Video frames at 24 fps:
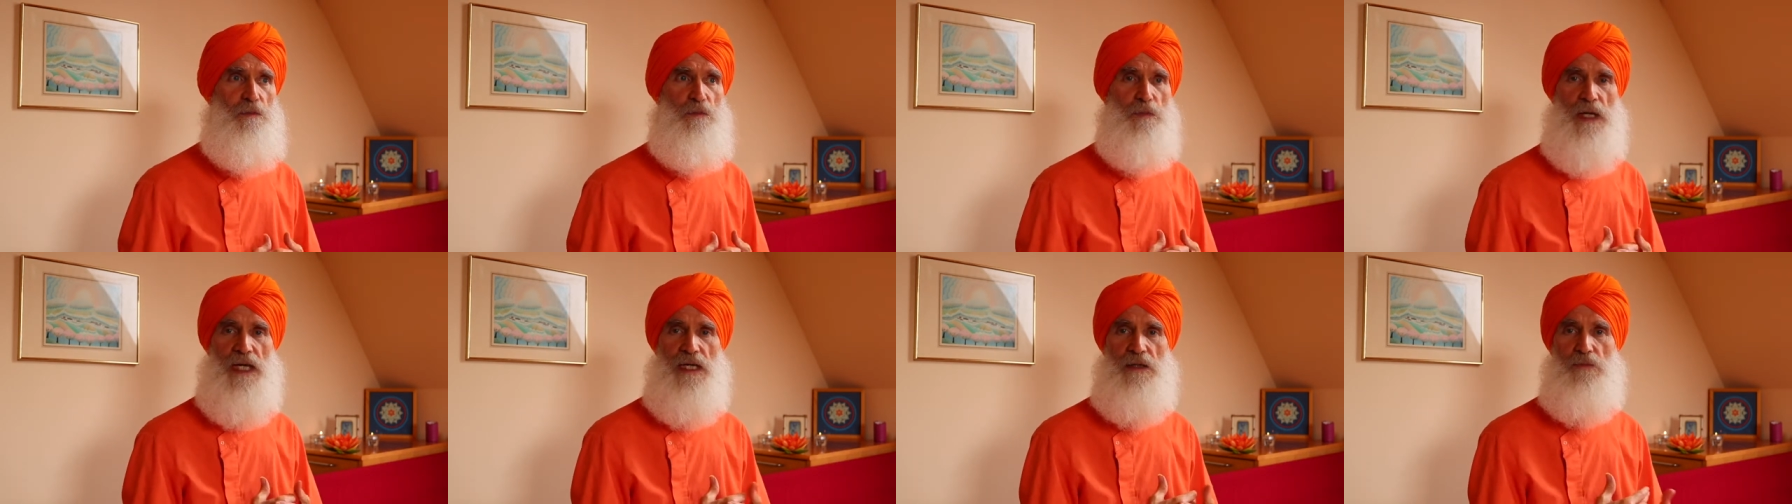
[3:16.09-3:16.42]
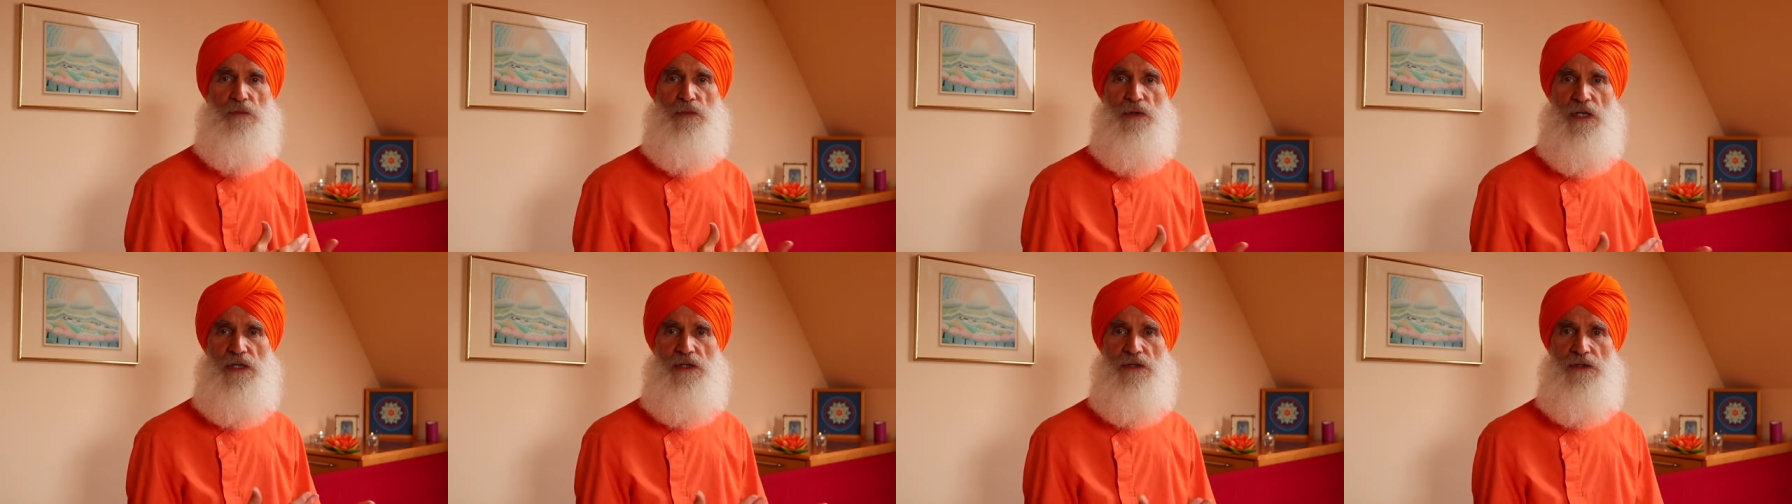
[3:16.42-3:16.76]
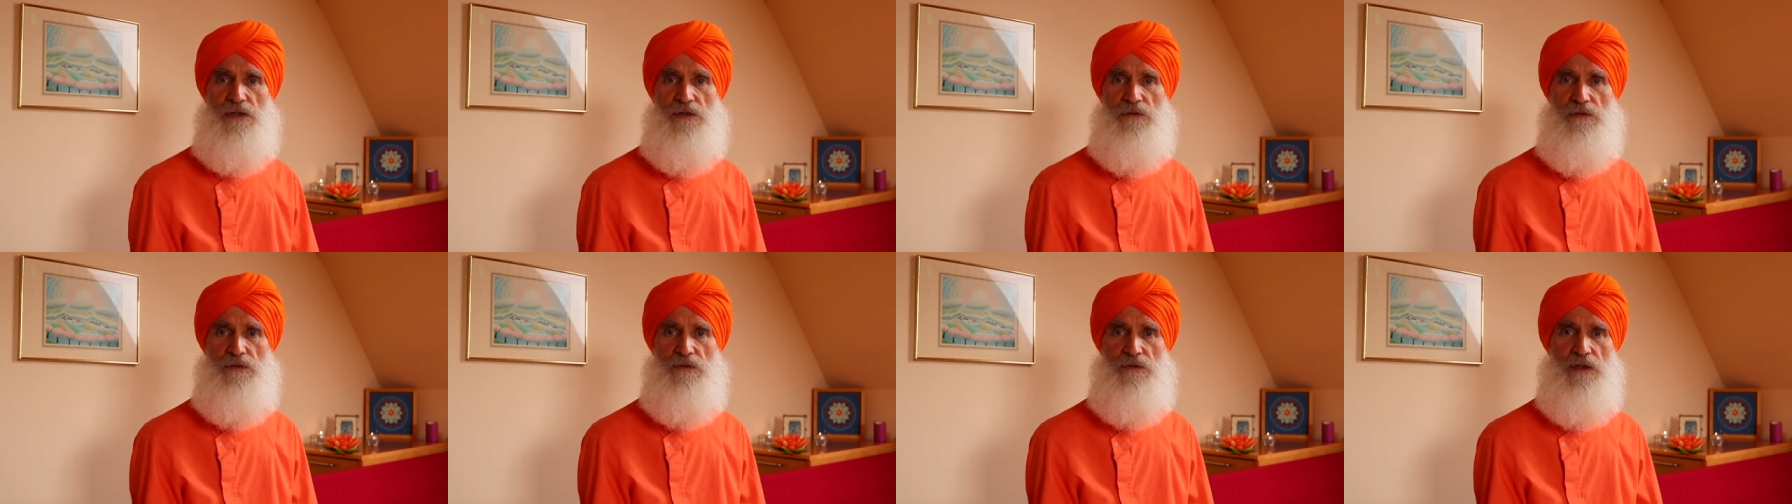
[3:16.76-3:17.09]

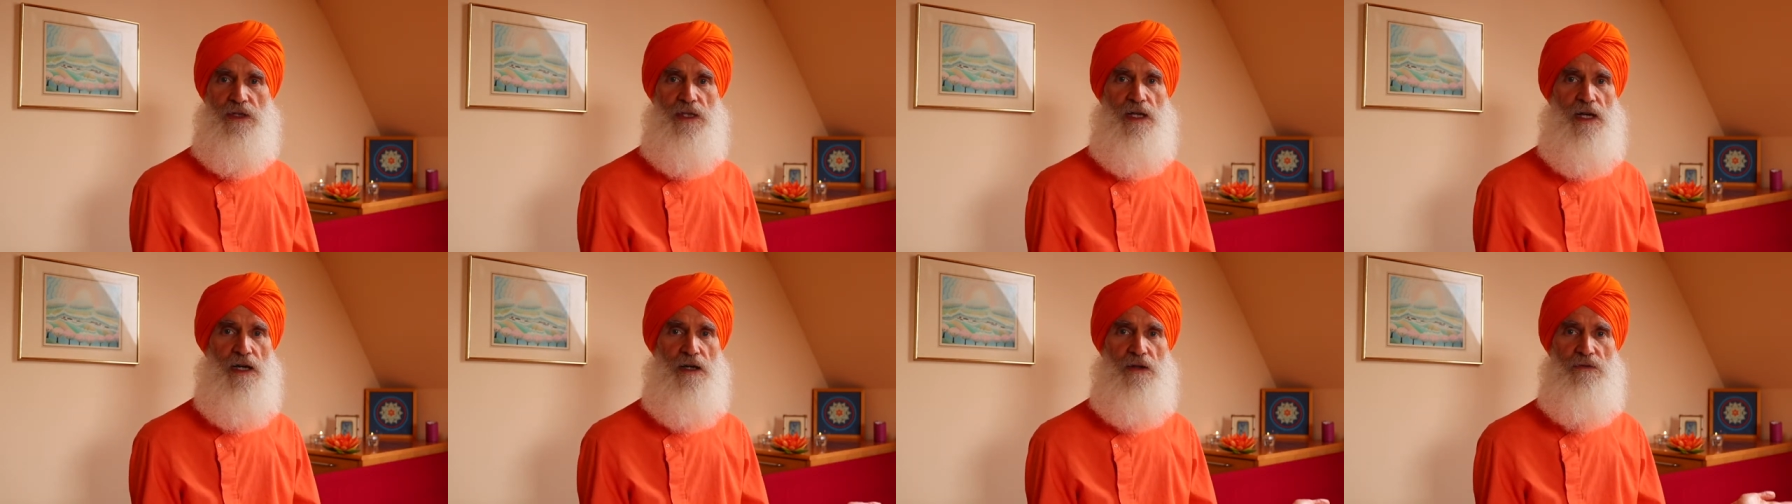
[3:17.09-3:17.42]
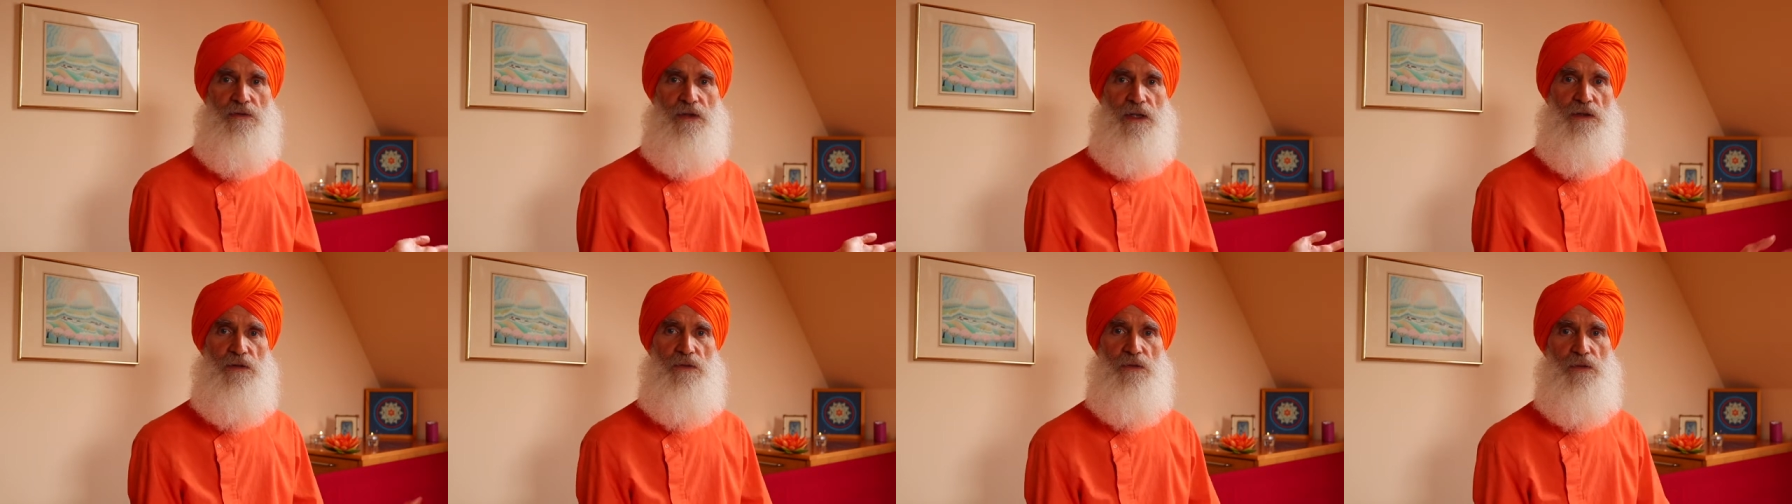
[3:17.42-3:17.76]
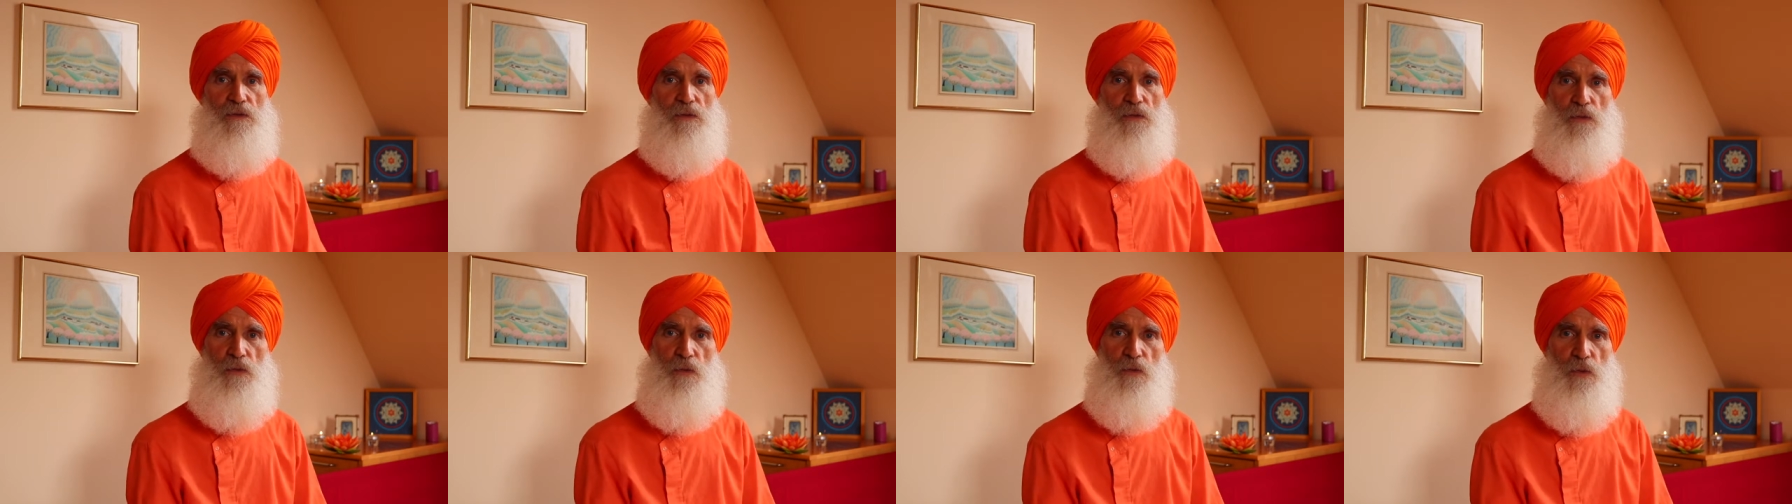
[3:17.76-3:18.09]
paintbrush of love and
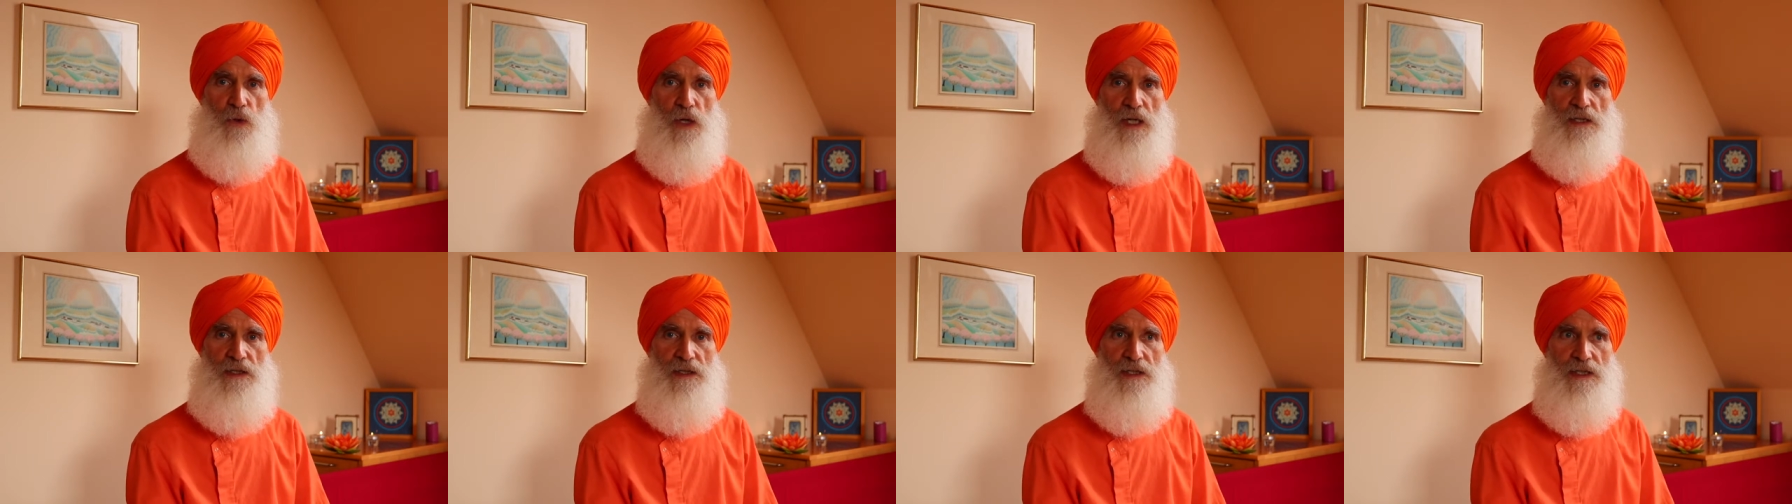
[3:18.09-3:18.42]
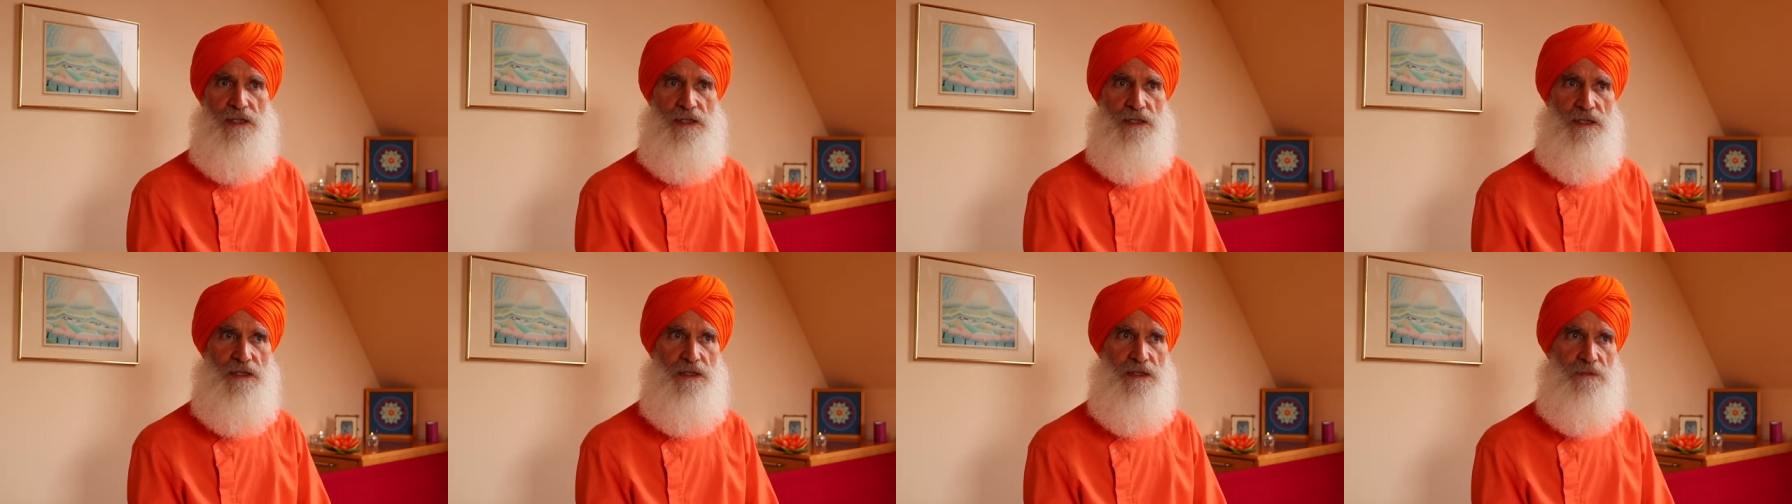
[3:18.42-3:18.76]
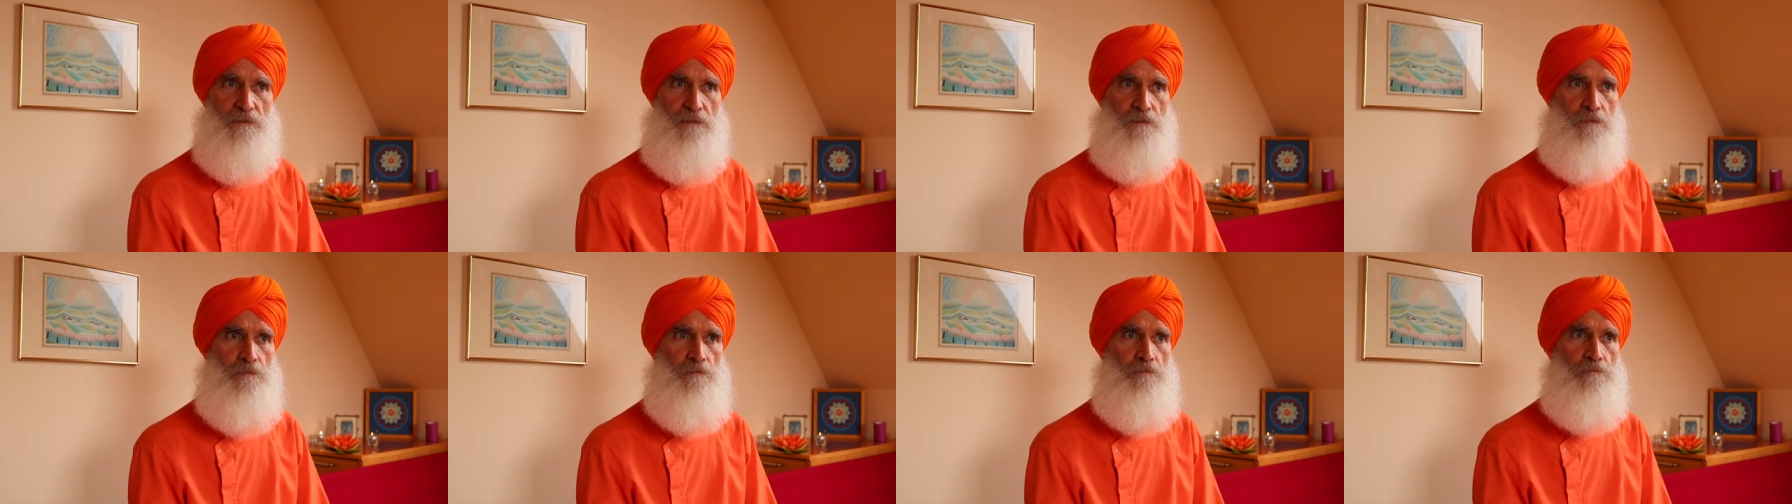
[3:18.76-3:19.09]
oneness.